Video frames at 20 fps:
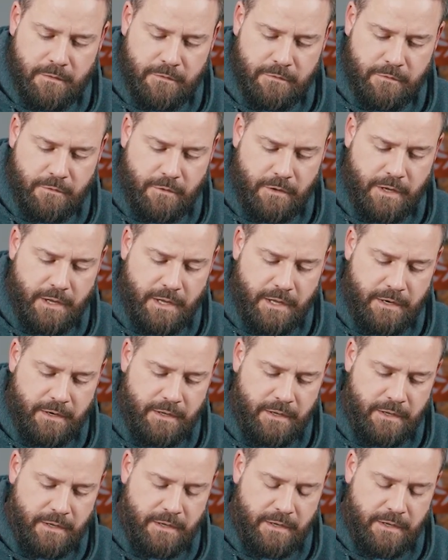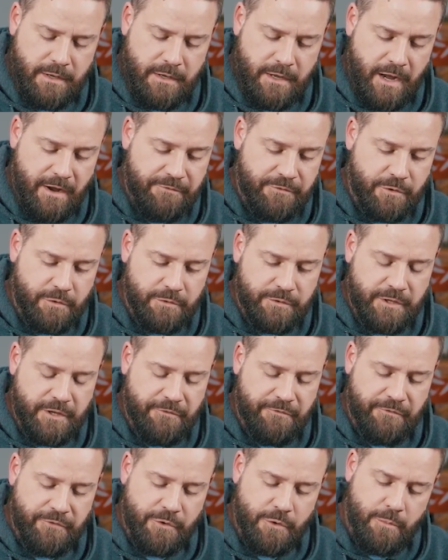So again, after only
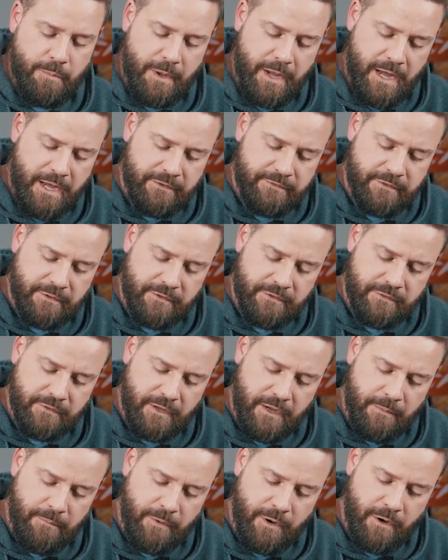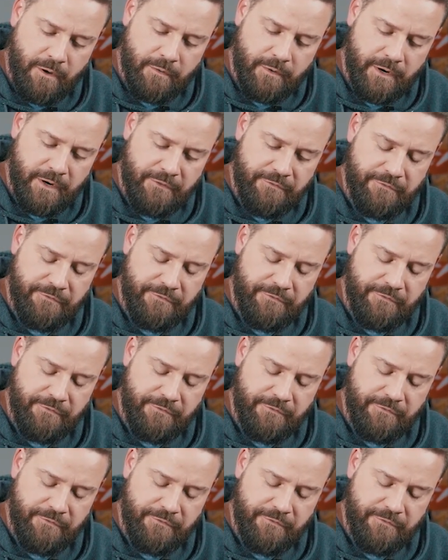a few passes, I'm already